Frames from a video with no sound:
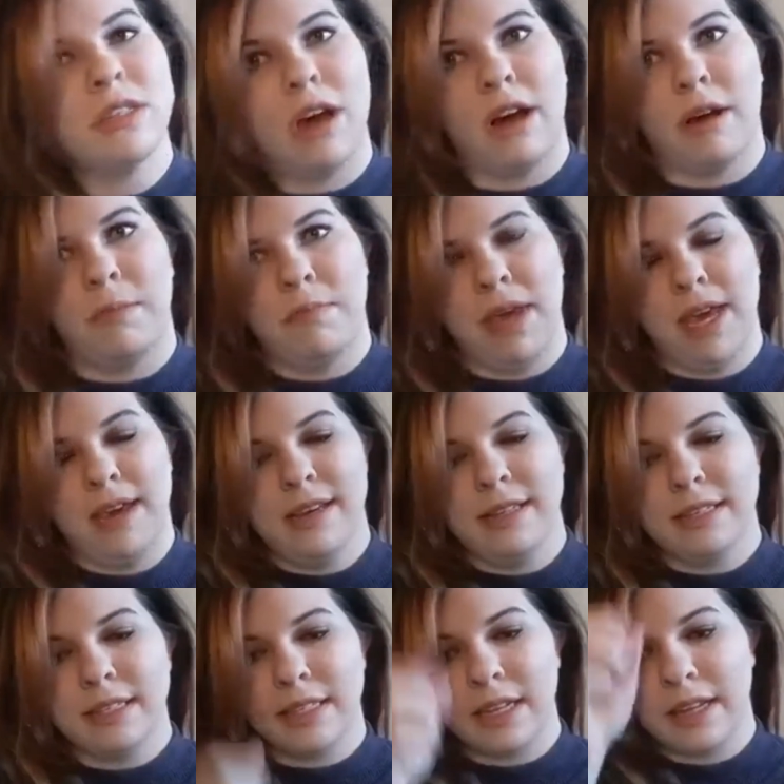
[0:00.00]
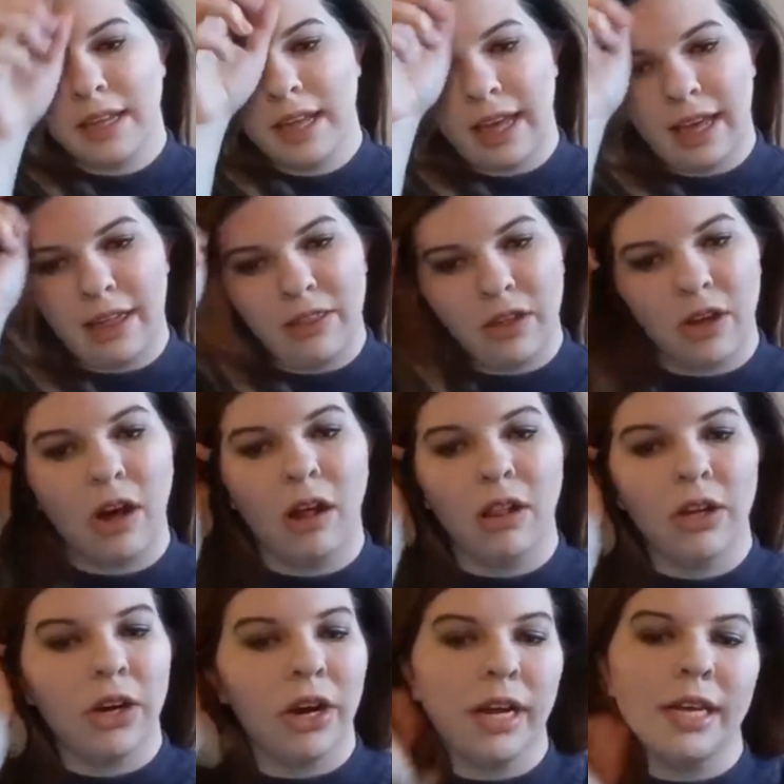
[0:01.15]
Sock Base, and the
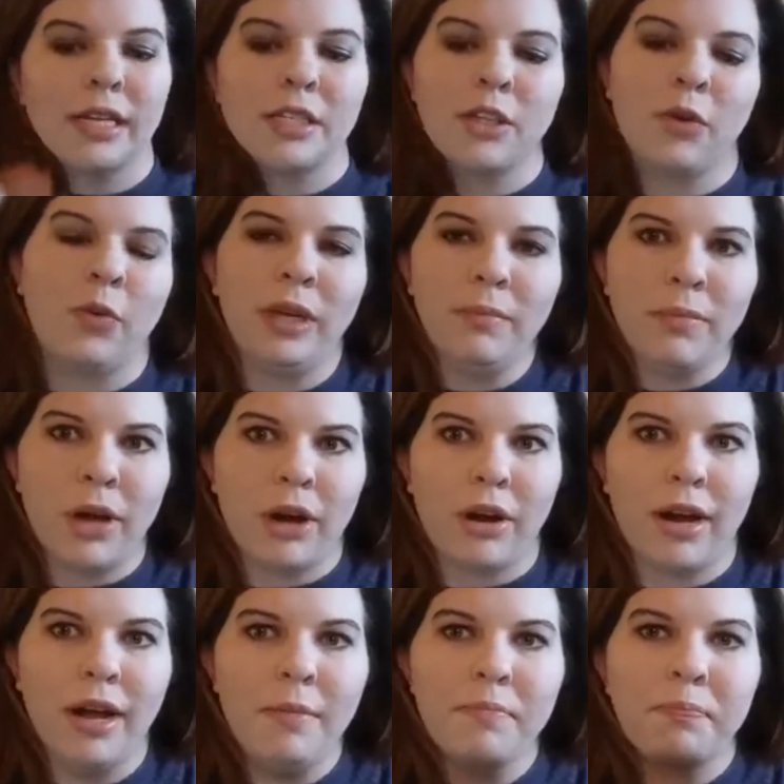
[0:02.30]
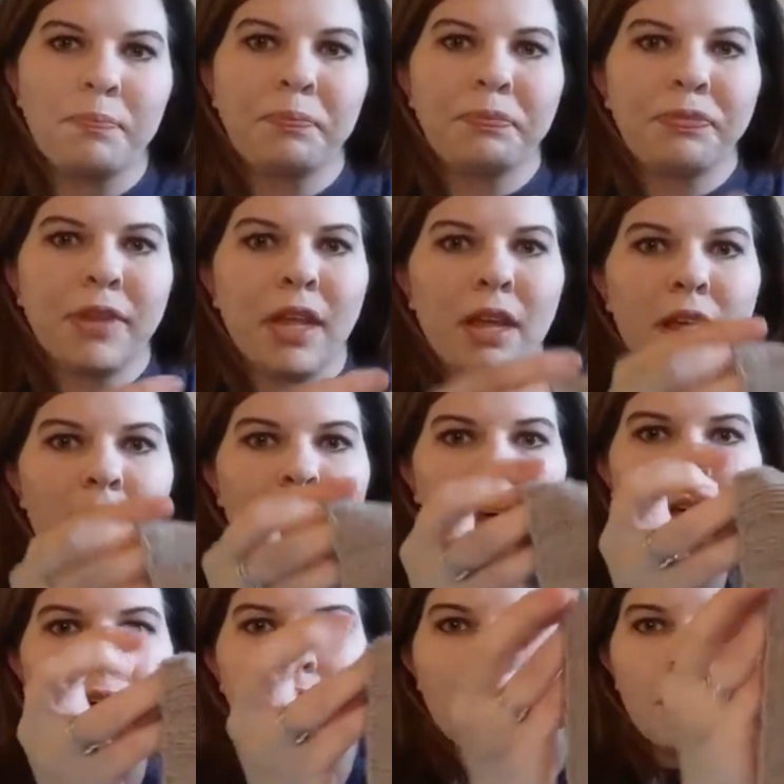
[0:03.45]
color is Queen Buttercup.
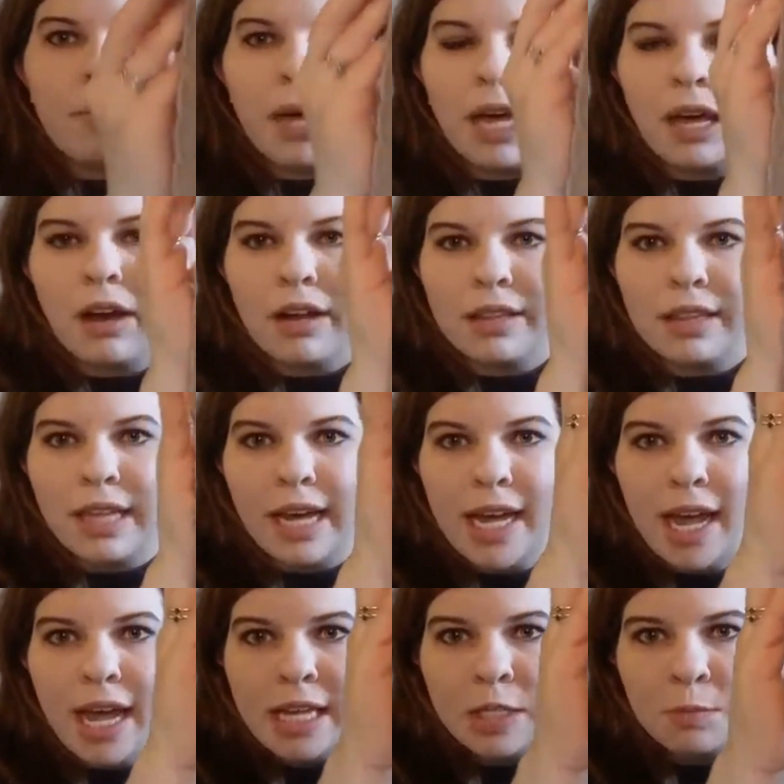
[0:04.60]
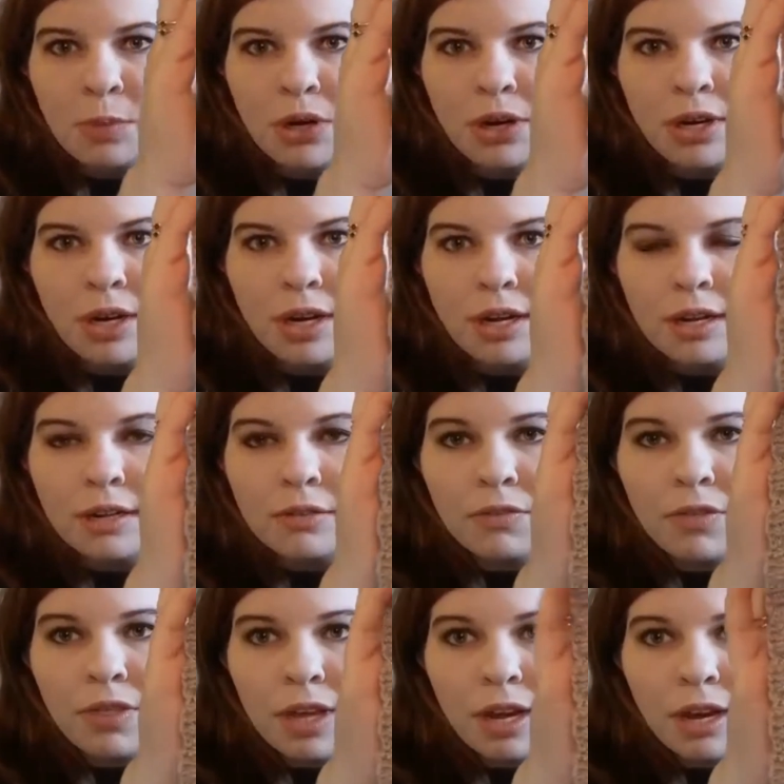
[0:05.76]
Um, I got that as part of
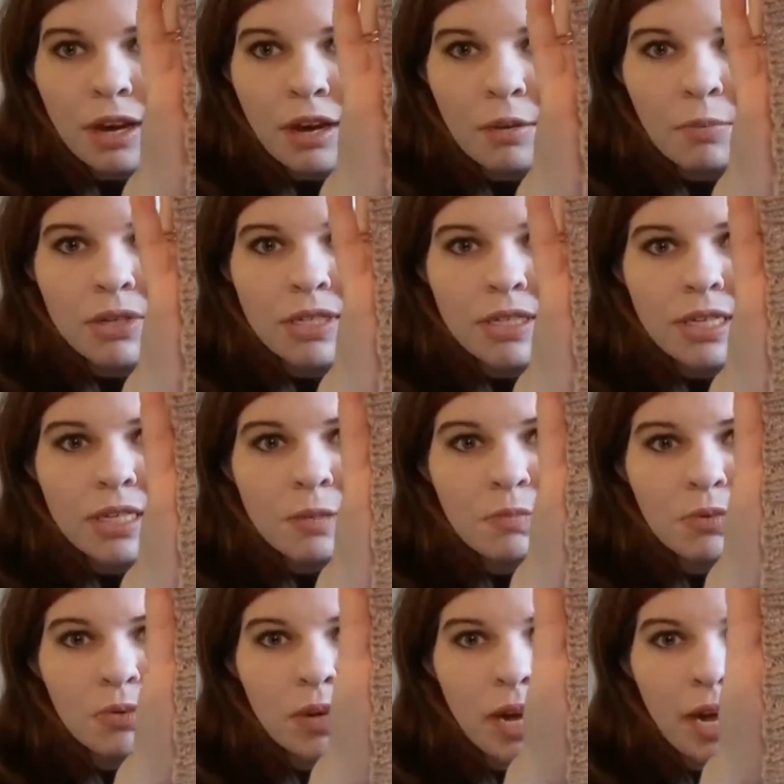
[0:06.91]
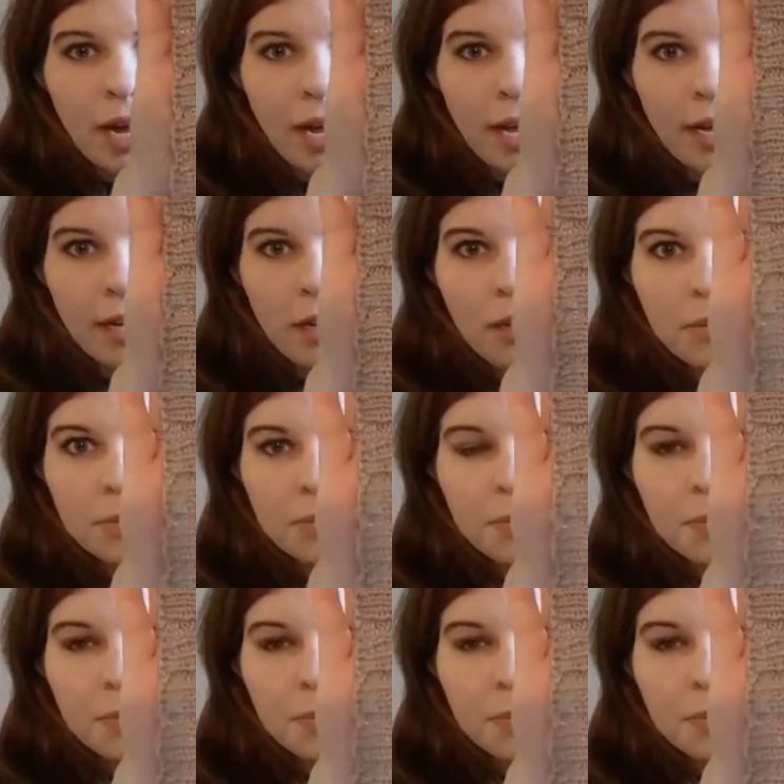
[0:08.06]
their Princess Bride